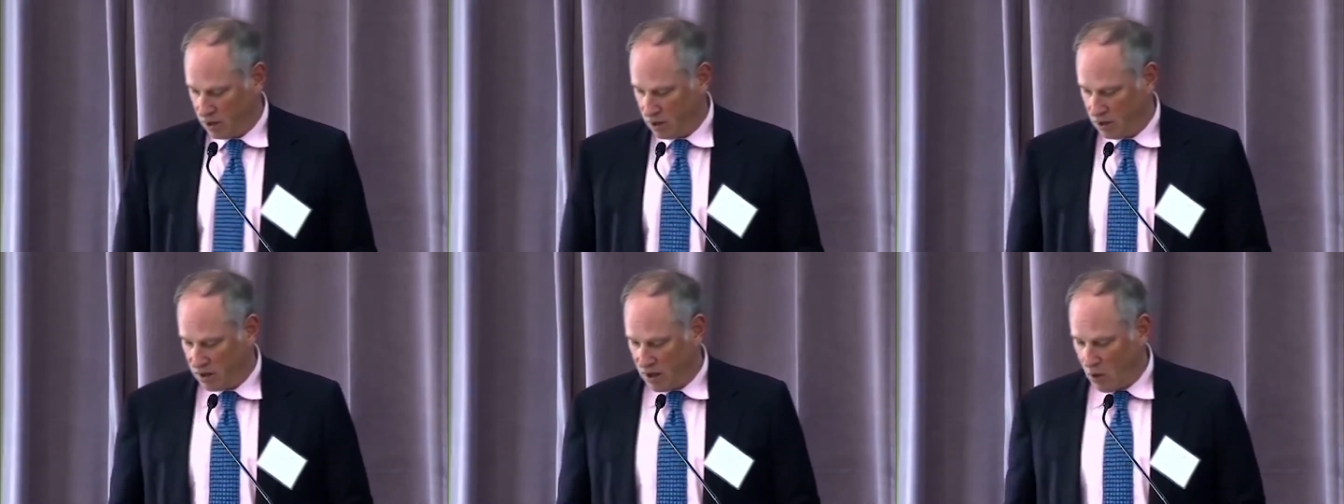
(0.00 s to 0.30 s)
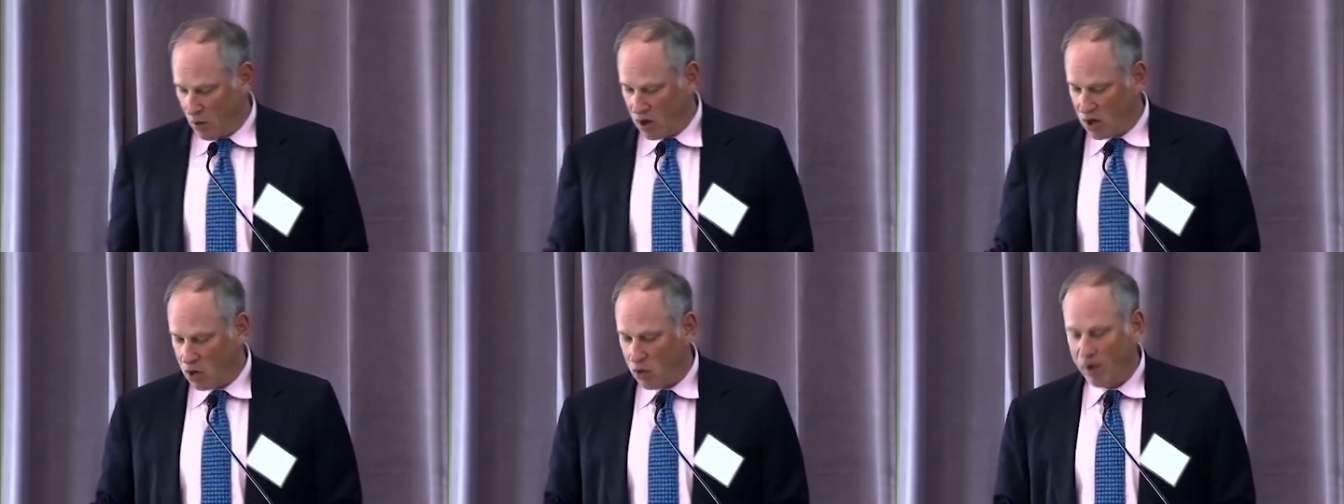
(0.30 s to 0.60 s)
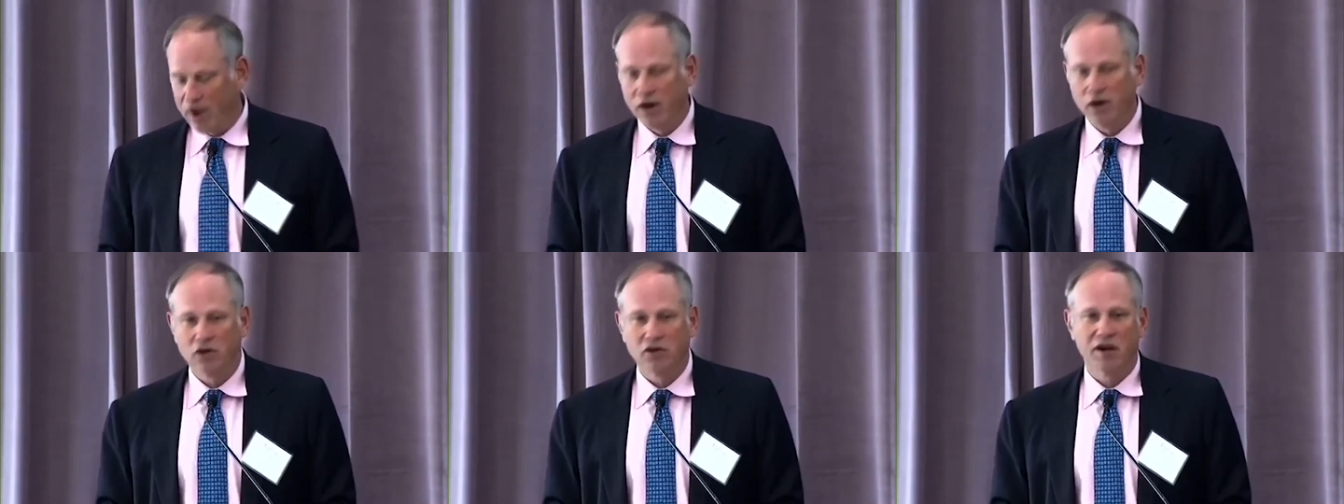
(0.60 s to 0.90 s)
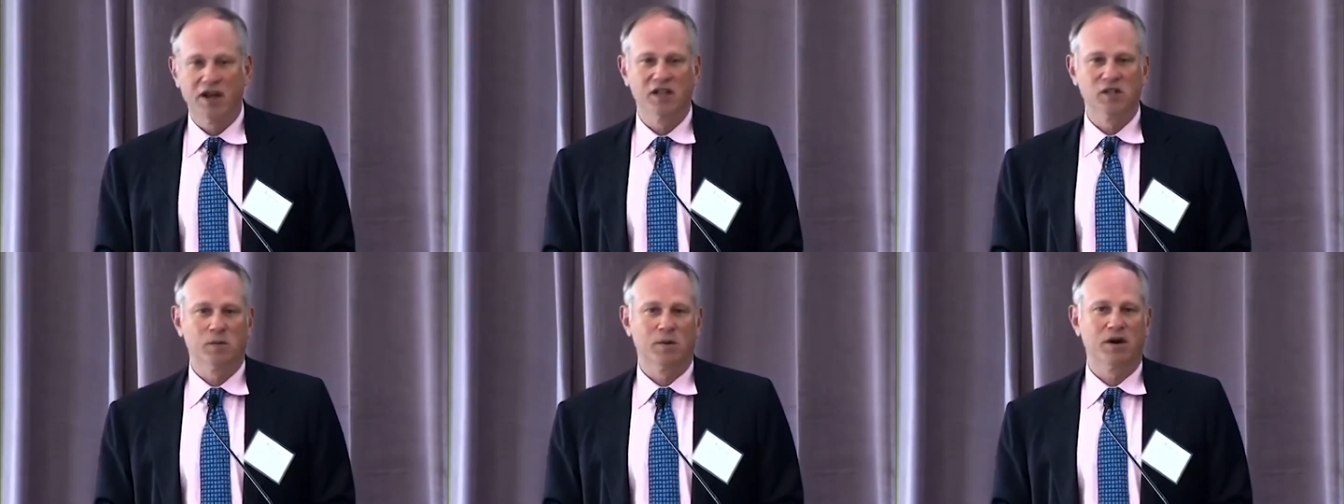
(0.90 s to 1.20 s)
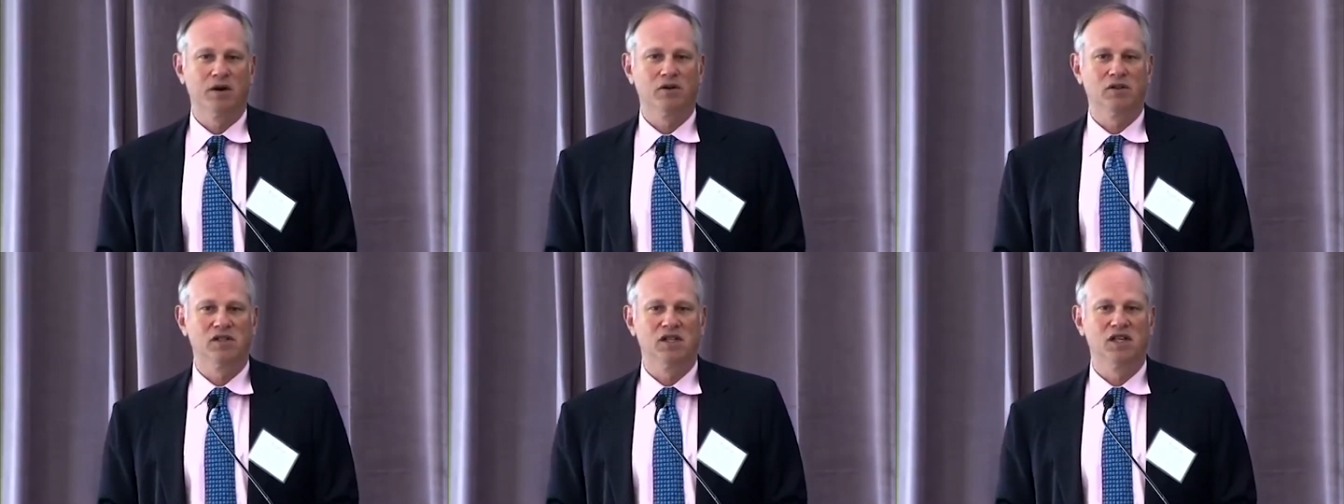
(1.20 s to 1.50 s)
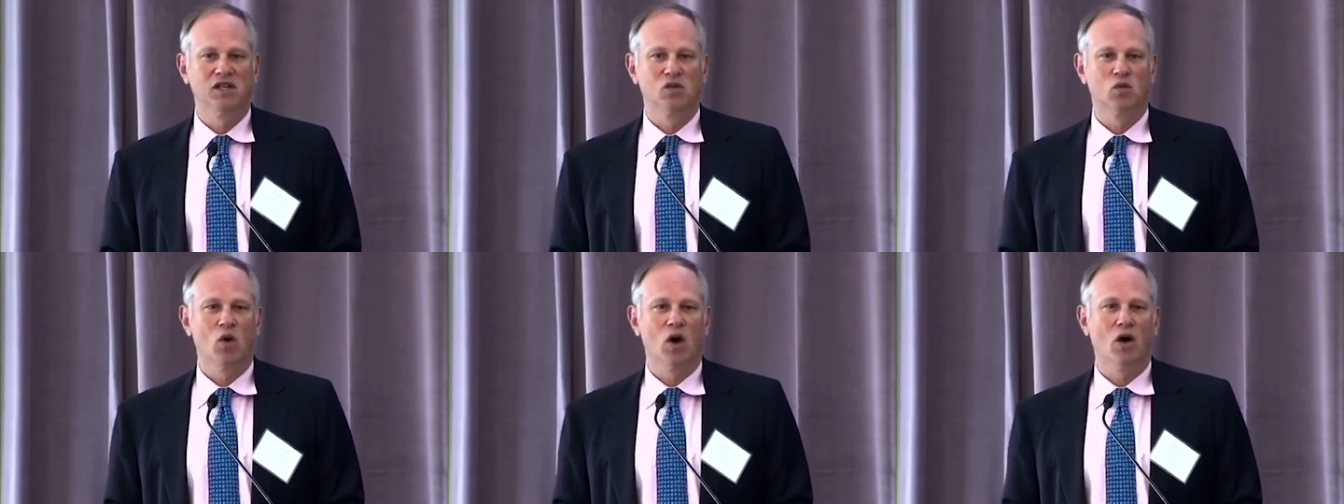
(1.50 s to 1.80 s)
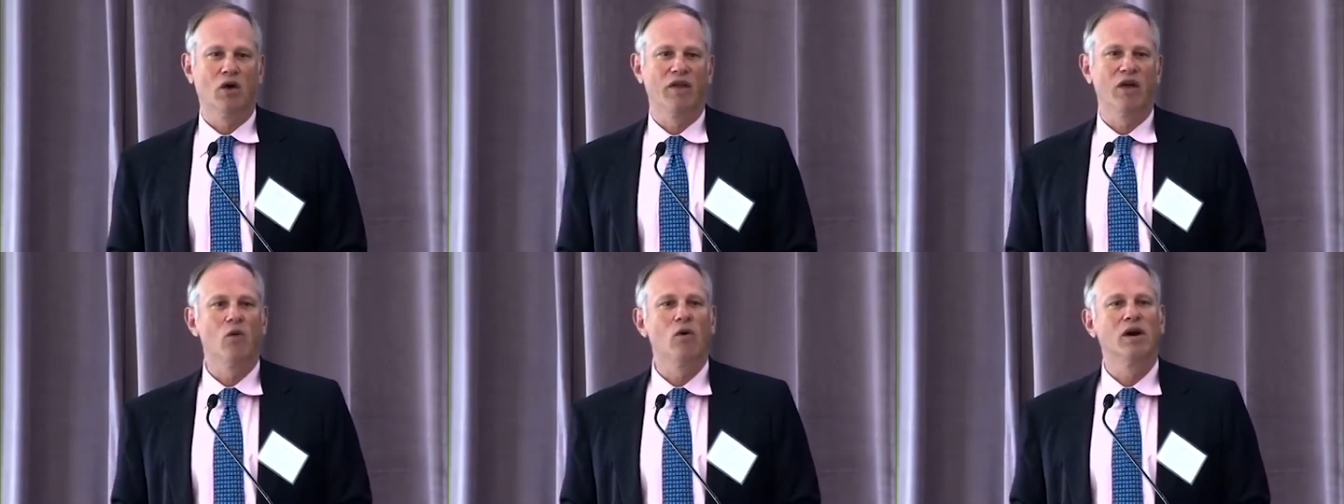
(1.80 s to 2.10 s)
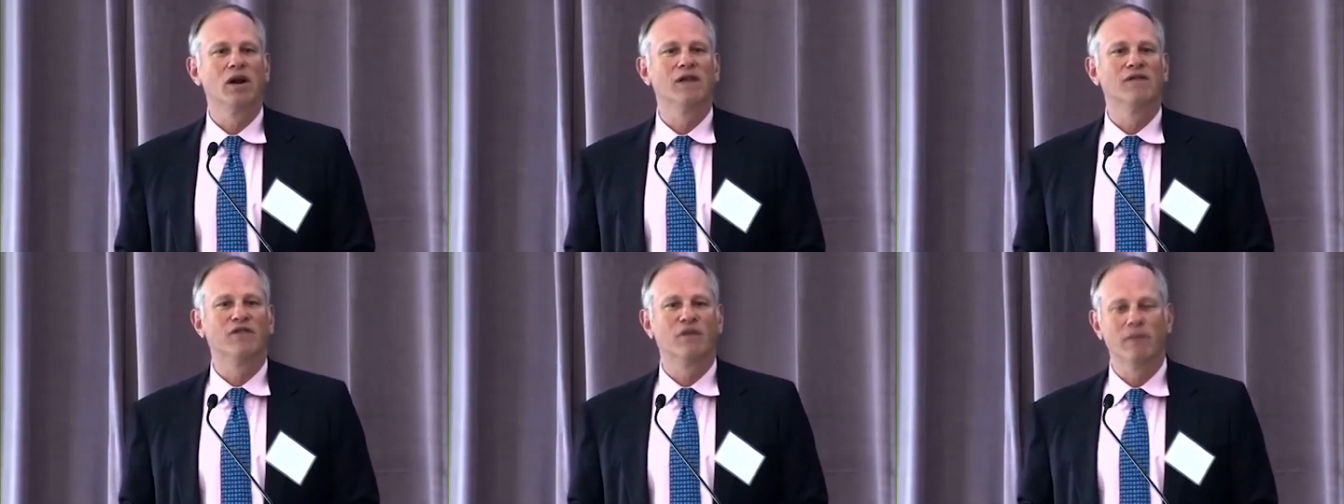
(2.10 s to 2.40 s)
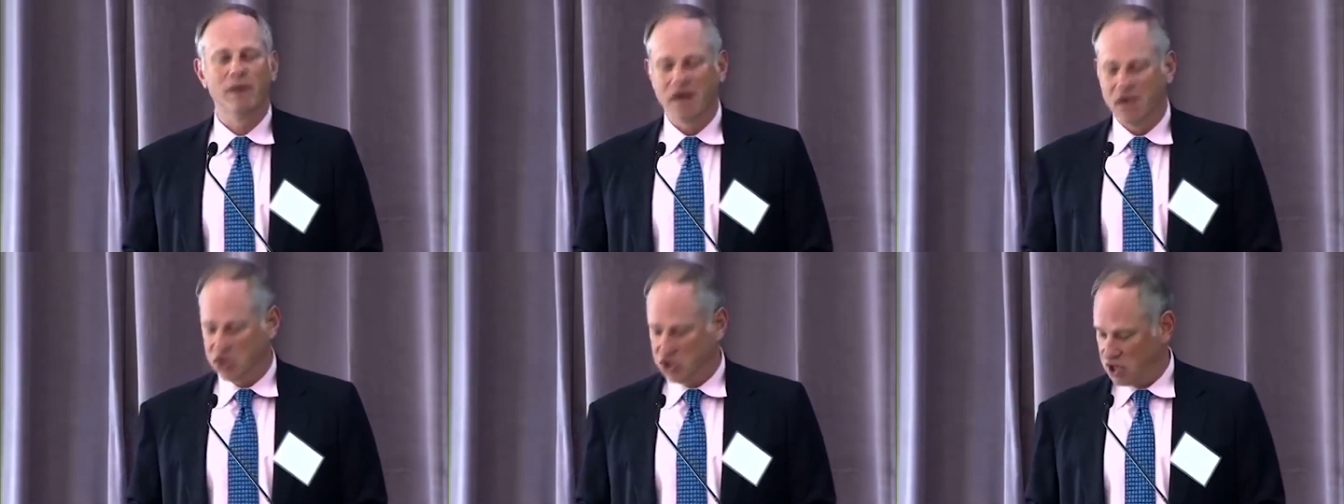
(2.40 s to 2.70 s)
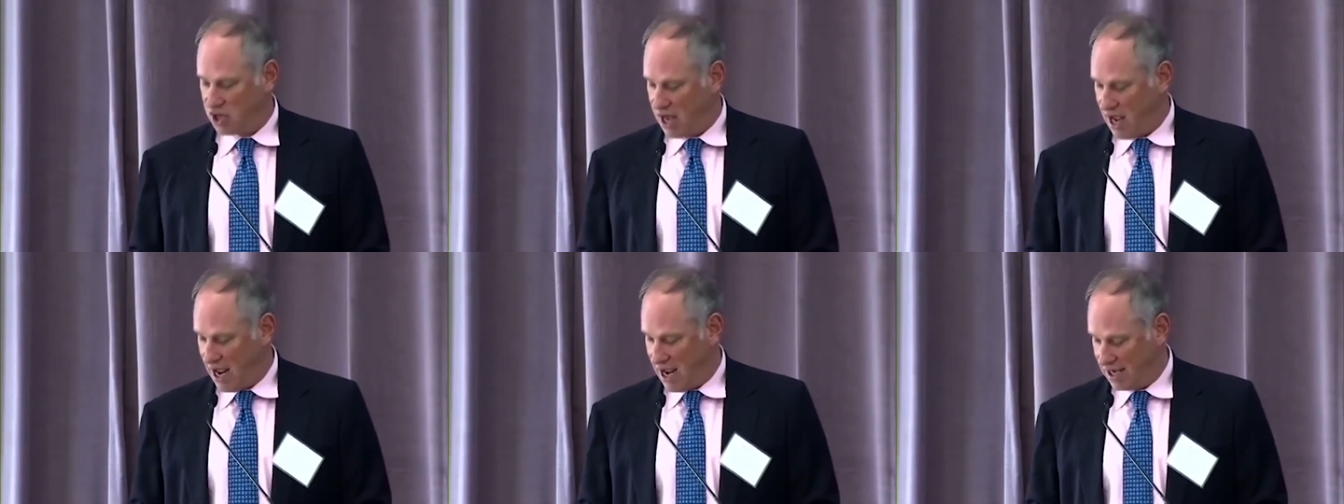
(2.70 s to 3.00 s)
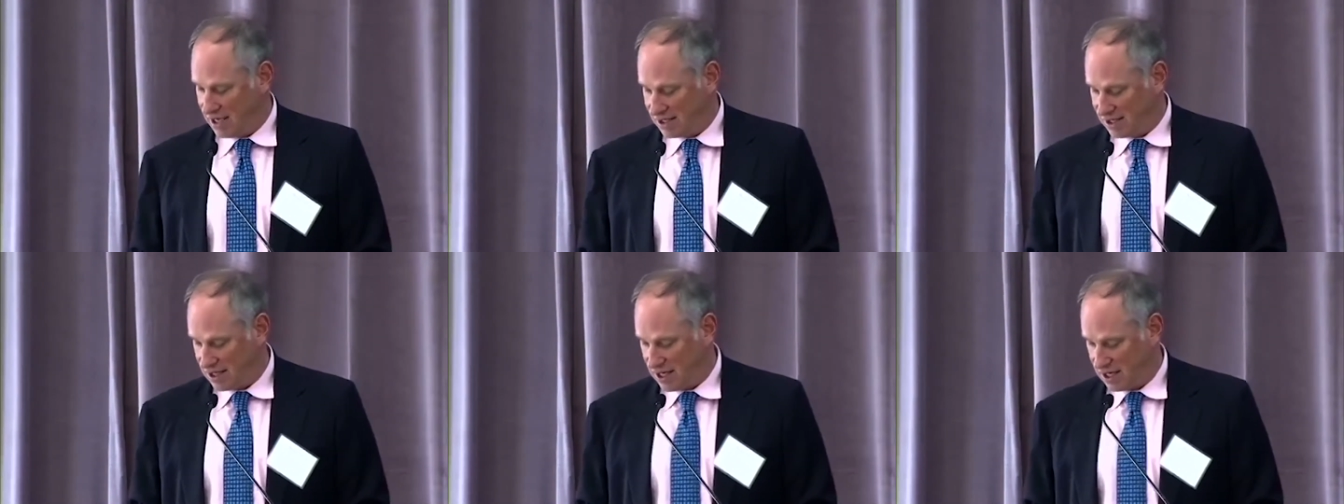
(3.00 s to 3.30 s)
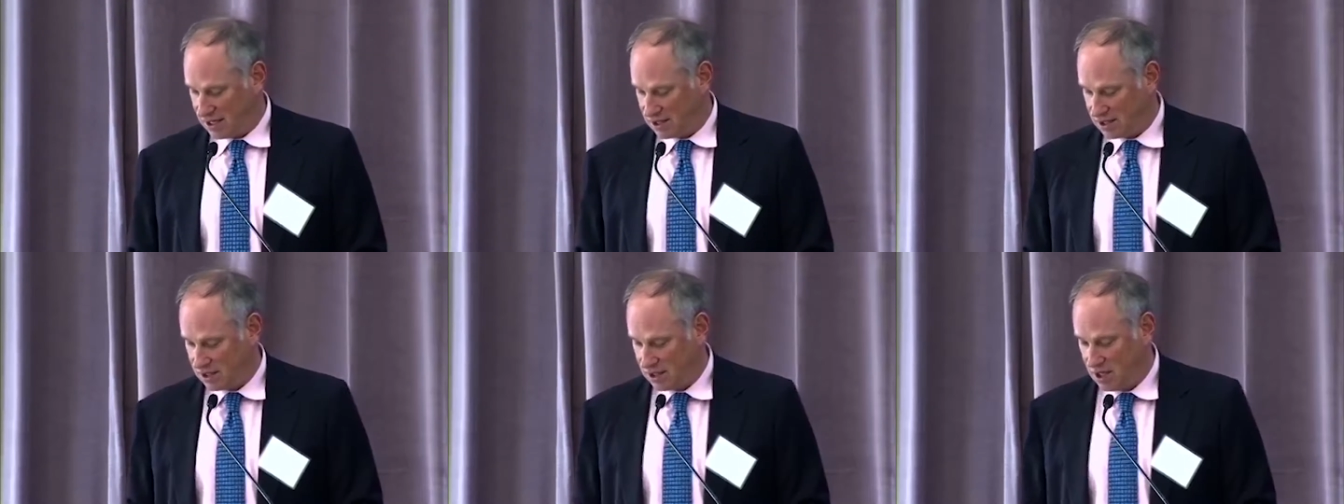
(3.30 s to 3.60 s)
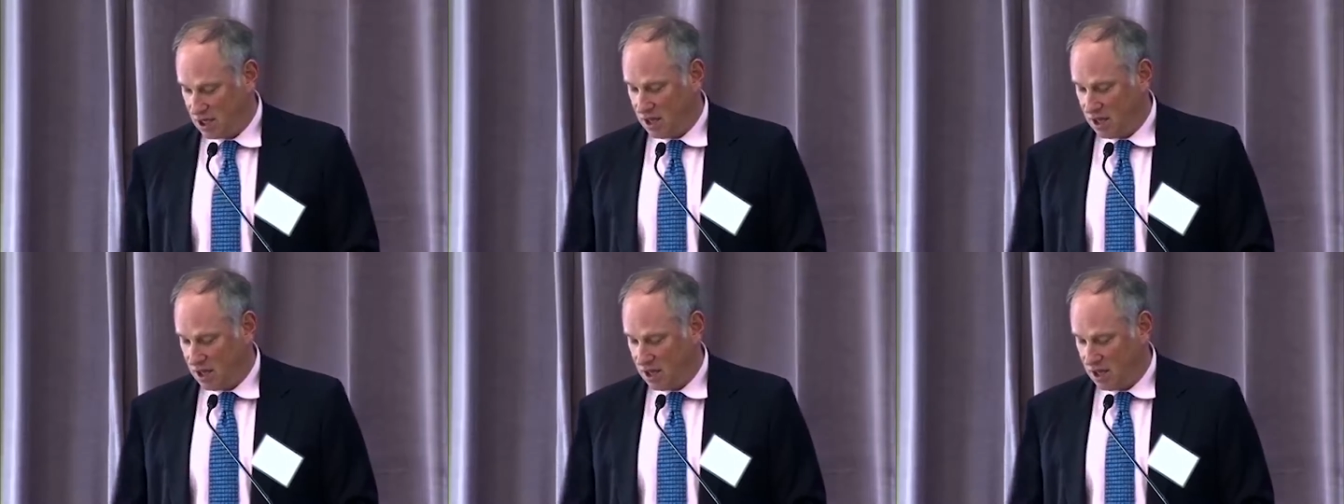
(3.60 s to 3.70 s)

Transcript: They want greater transparency as well. They want information access.